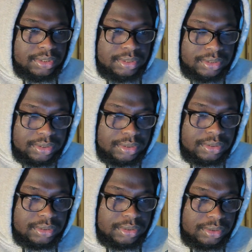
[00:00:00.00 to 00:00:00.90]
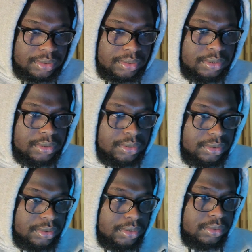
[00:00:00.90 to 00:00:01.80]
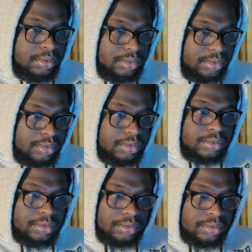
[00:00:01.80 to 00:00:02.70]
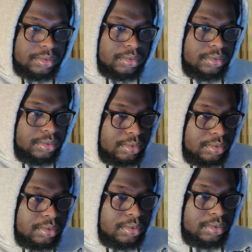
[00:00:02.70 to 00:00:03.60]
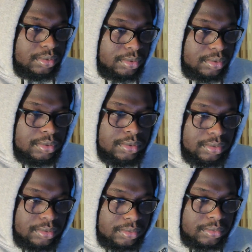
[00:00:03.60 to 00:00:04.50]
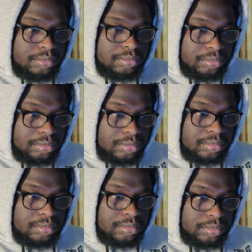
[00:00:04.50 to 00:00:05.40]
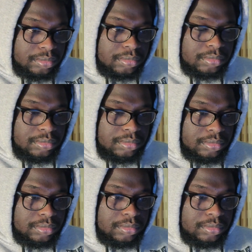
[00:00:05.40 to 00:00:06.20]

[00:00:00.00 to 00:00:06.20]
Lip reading: Nobody speaks.